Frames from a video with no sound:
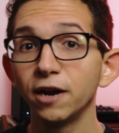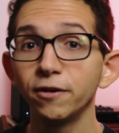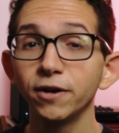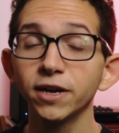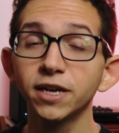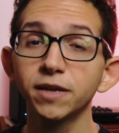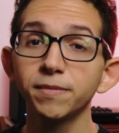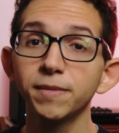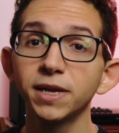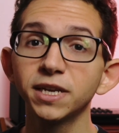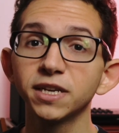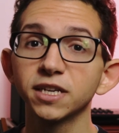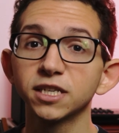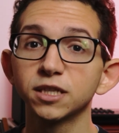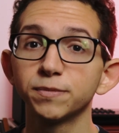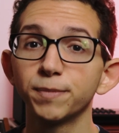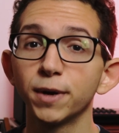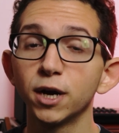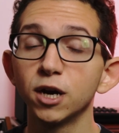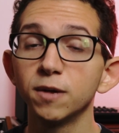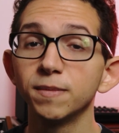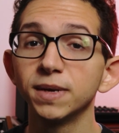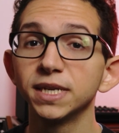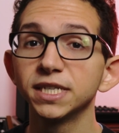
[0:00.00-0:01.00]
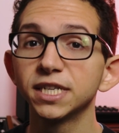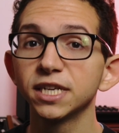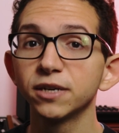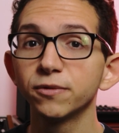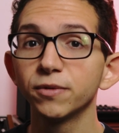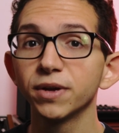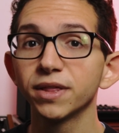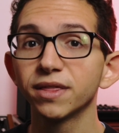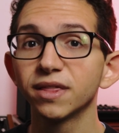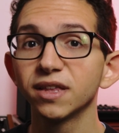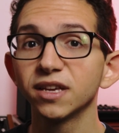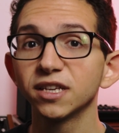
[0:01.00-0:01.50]
I recommend experimenting
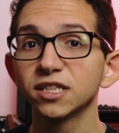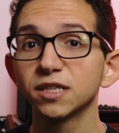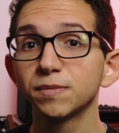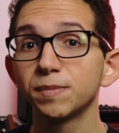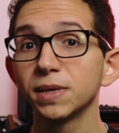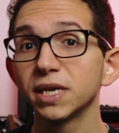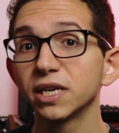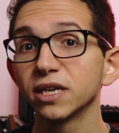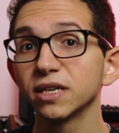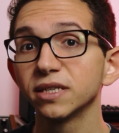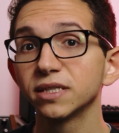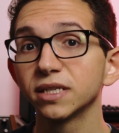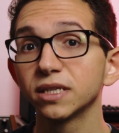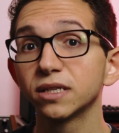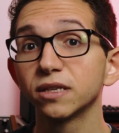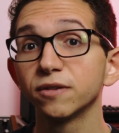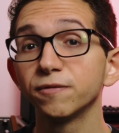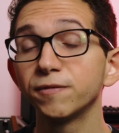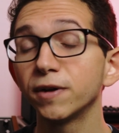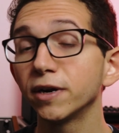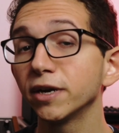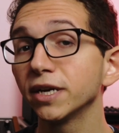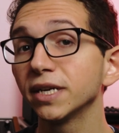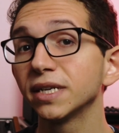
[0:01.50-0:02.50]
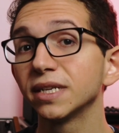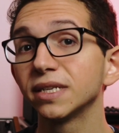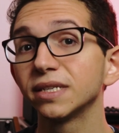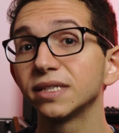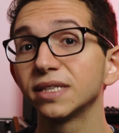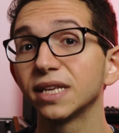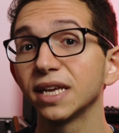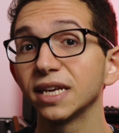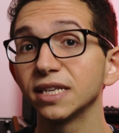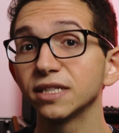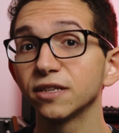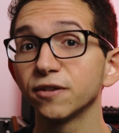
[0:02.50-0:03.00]
with this because it's a very
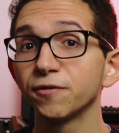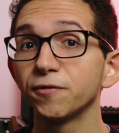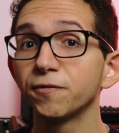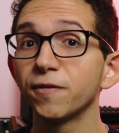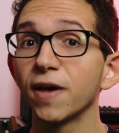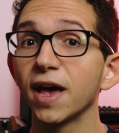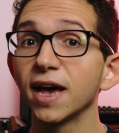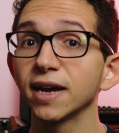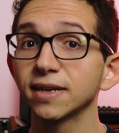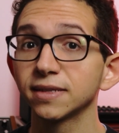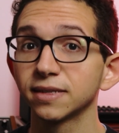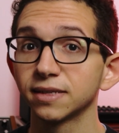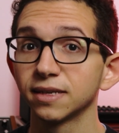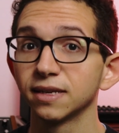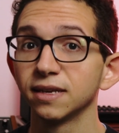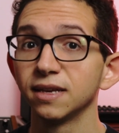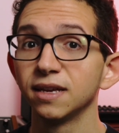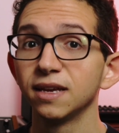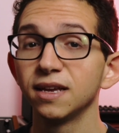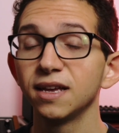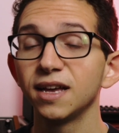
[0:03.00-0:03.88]
distinct effect,